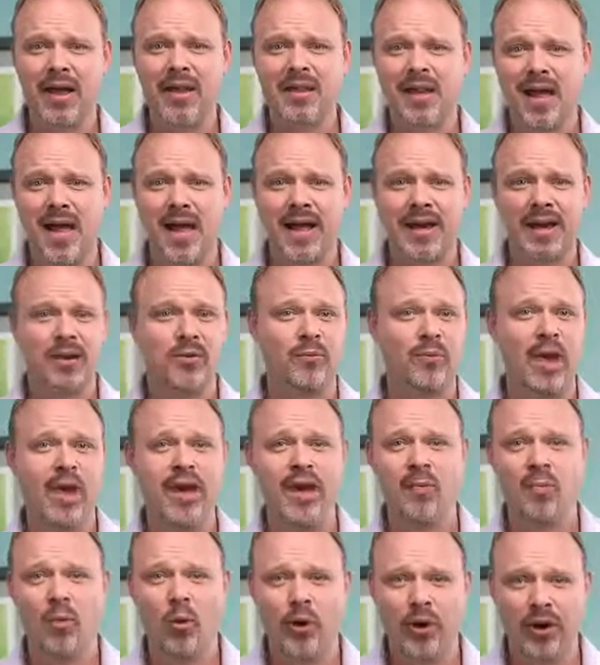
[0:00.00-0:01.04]
line in
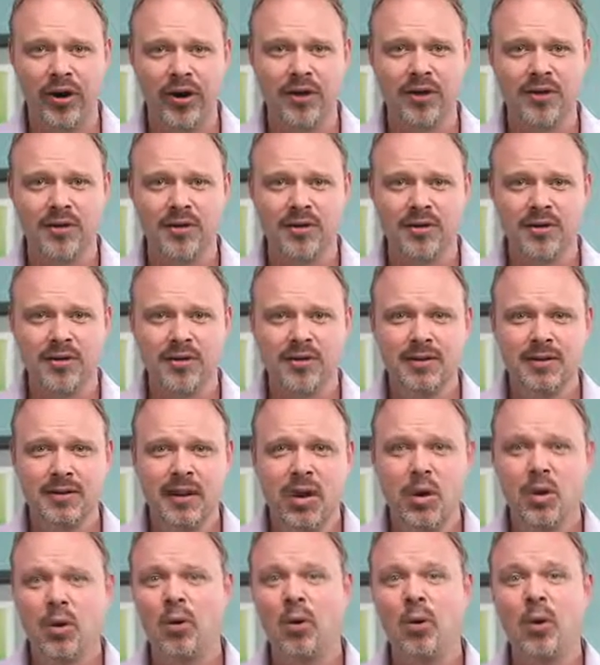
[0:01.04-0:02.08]
random order.
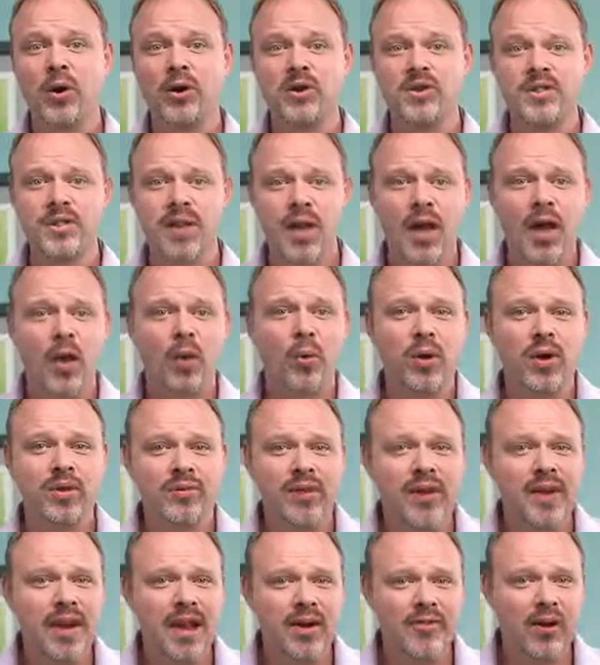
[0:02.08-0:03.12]
Or worse, what if
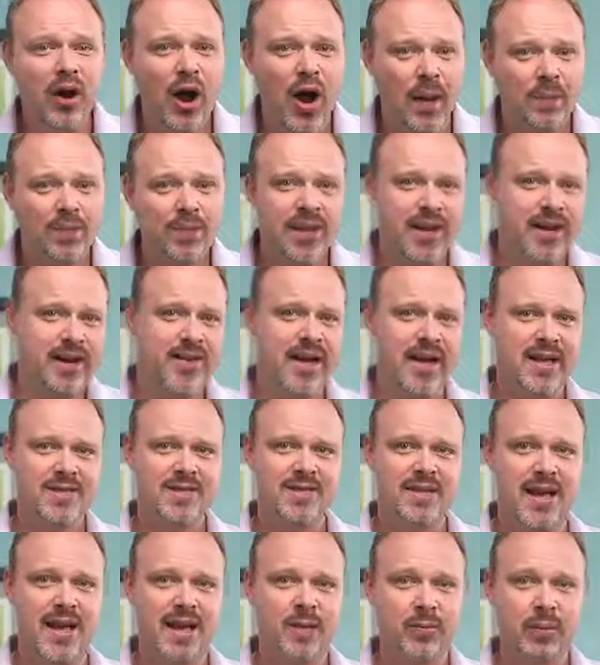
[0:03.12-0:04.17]
they never updated that
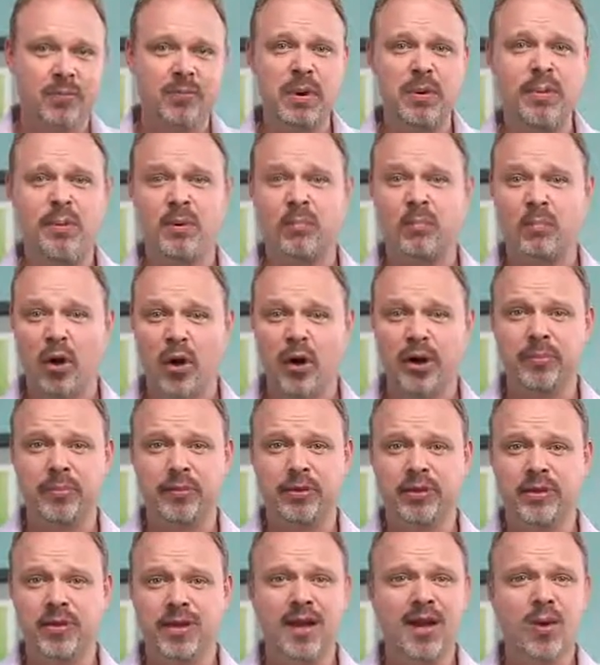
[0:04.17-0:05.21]
sign when people bought a
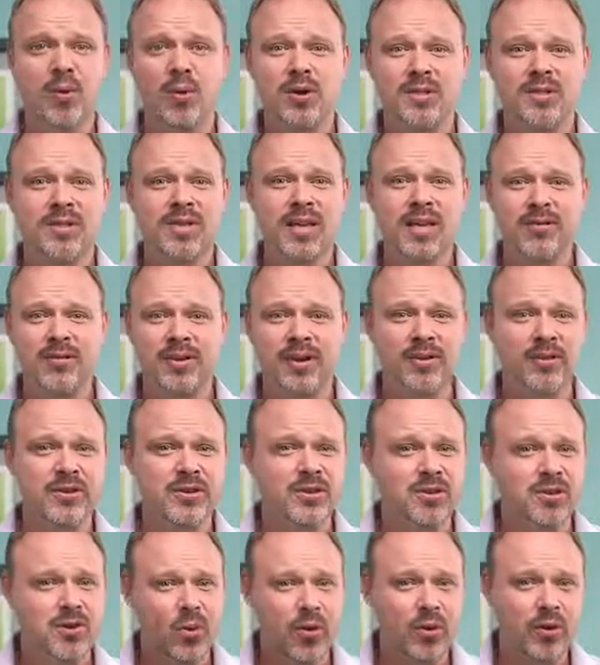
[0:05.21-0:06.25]
book and it wasn't even in the
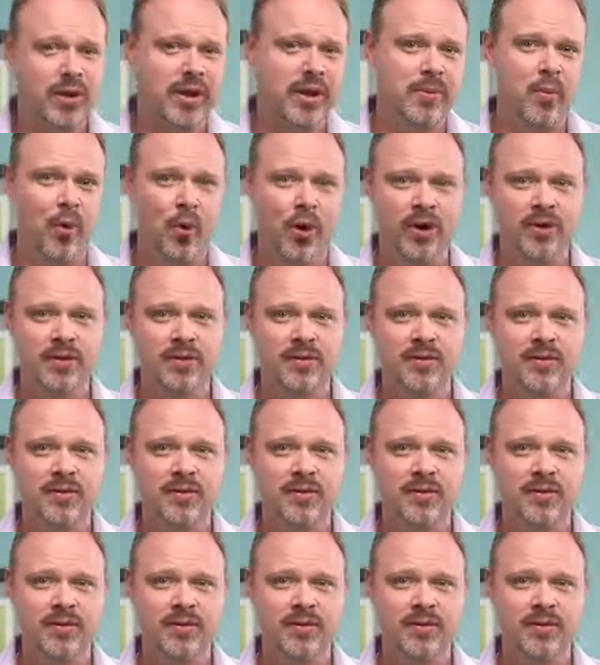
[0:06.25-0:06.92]
store anymore?